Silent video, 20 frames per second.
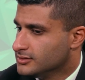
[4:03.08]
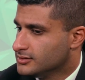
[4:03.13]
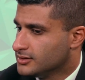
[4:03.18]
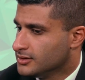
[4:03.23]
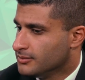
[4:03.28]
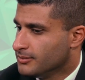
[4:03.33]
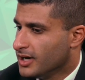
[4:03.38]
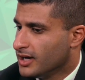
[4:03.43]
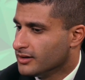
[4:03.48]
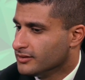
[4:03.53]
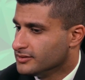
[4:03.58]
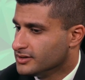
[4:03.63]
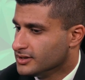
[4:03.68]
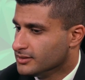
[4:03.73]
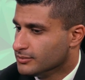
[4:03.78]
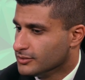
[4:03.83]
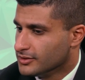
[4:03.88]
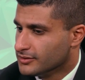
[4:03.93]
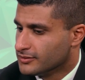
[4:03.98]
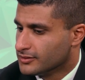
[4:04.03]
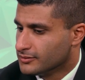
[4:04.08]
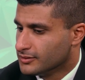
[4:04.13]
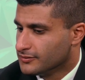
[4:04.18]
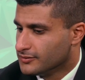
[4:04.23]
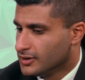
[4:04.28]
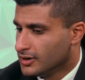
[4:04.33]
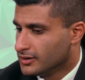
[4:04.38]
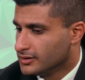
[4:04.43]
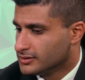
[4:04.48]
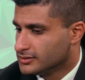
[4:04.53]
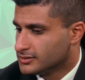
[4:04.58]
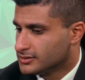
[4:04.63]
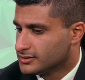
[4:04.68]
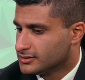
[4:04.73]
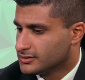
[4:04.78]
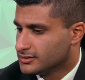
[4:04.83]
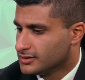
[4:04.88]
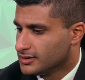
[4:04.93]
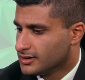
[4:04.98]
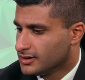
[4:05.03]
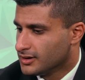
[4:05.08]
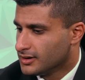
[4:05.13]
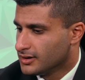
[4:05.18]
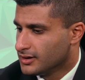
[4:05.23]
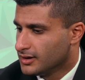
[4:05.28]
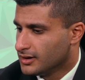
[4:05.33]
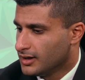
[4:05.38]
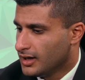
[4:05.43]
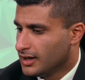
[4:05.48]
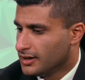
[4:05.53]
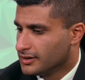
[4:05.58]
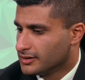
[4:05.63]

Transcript: the amount of debriefing we've done, I